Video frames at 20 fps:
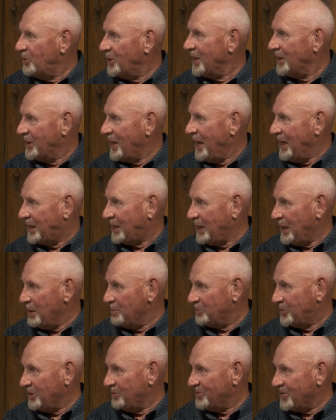when they
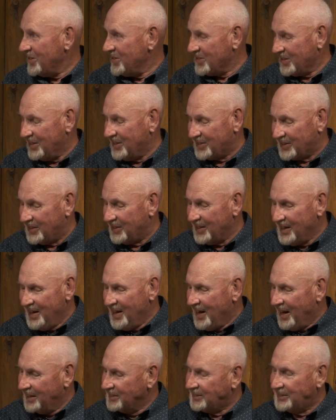came to visit her.
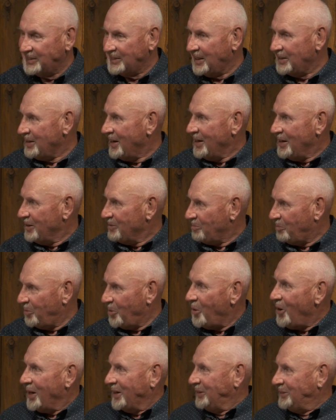she said,
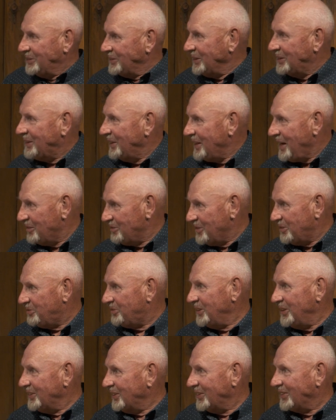boy, she could have a
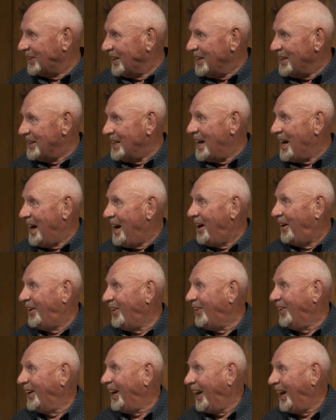field day
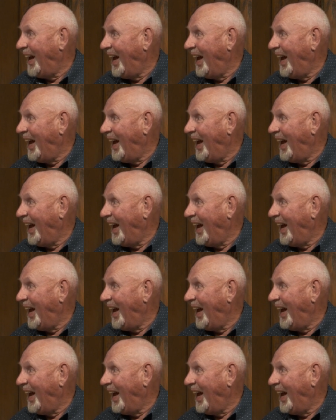now.